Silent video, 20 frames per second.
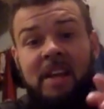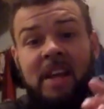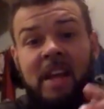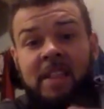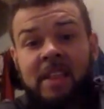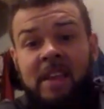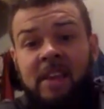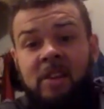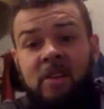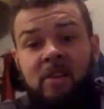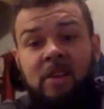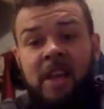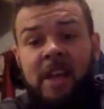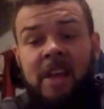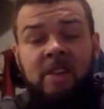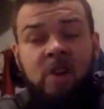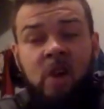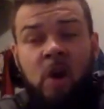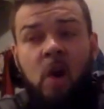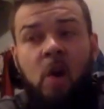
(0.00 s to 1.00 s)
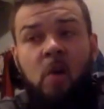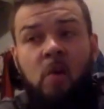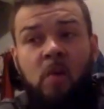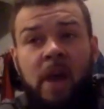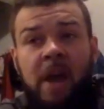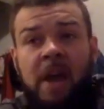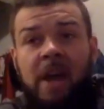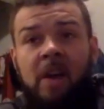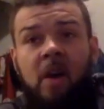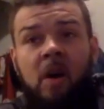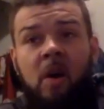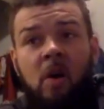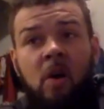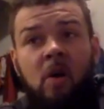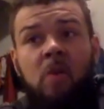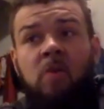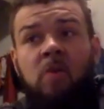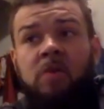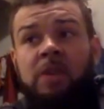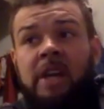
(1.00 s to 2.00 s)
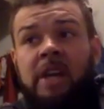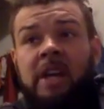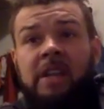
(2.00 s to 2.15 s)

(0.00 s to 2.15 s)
and then you're like, no, wait, I'll hold it,